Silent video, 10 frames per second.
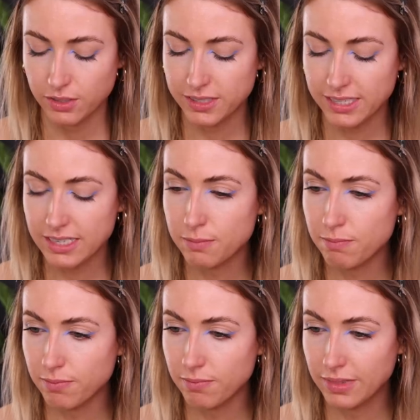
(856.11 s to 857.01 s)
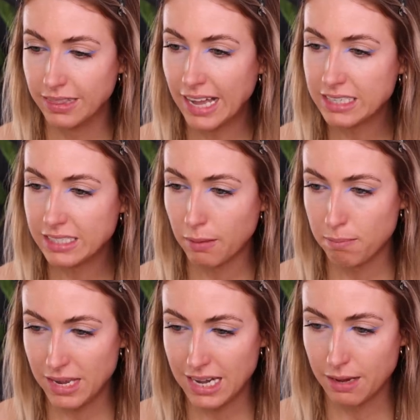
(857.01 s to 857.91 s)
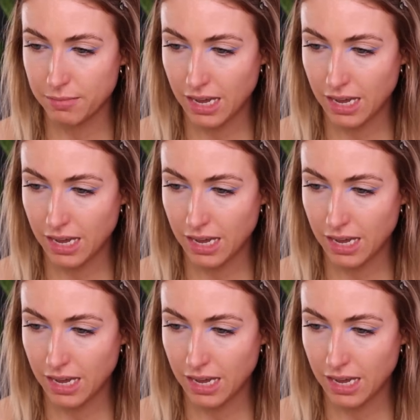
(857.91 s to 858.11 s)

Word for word: So it says light to medium